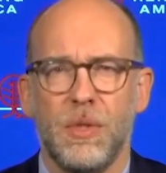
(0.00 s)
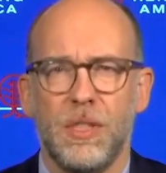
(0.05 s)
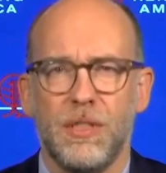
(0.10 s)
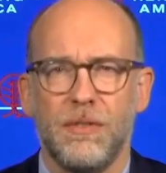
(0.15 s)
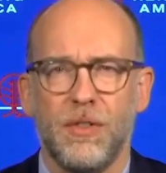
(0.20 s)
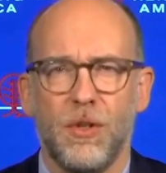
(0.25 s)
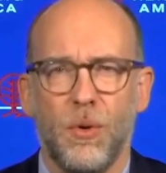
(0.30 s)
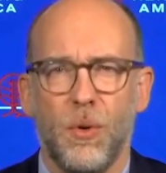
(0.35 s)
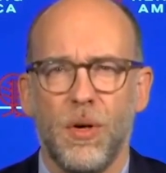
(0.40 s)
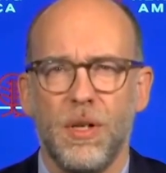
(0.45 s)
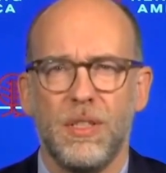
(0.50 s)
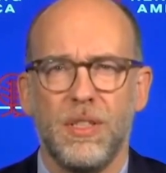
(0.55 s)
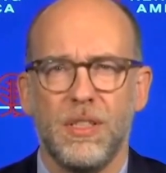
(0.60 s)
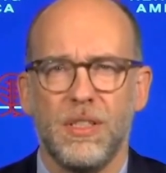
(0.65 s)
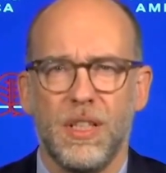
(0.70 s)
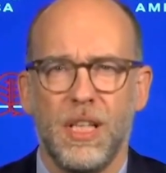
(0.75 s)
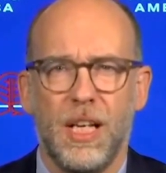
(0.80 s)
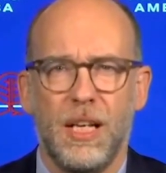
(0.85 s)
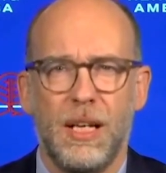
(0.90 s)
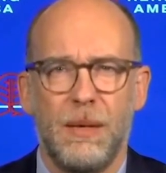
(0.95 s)
which of course
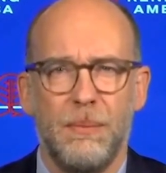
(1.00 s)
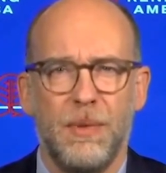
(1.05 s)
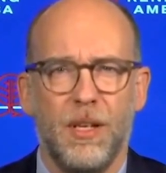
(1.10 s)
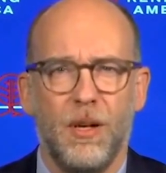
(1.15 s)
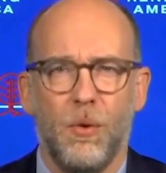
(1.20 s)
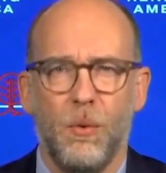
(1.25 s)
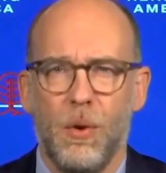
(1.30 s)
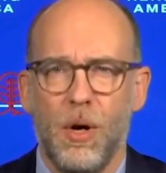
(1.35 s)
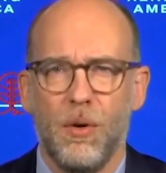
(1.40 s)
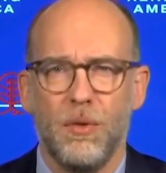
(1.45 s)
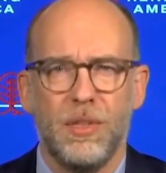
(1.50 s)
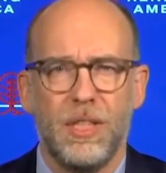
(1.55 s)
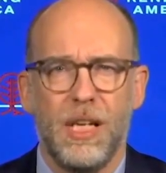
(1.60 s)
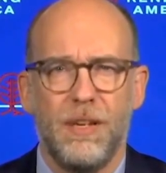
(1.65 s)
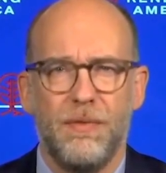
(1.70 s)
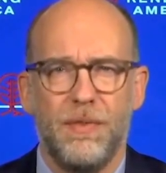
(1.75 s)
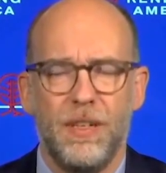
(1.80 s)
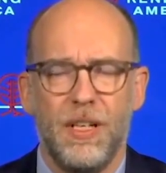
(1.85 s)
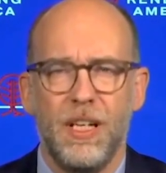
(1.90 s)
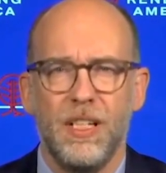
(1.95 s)
is going to be a woke
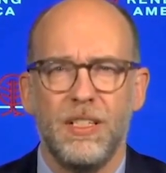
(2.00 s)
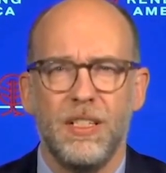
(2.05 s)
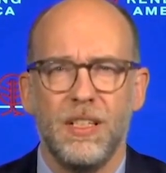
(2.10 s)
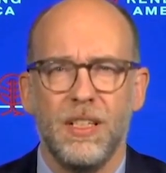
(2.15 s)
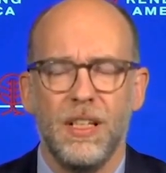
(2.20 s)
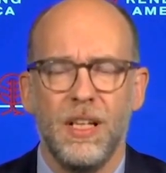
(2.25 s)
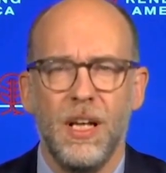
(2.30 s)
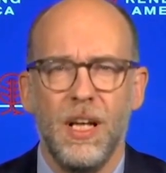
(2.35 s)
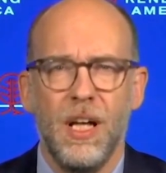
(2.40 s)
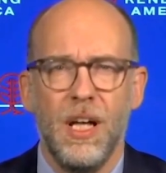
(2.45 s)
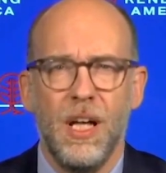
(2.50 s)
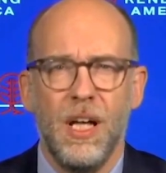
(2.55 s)
definition.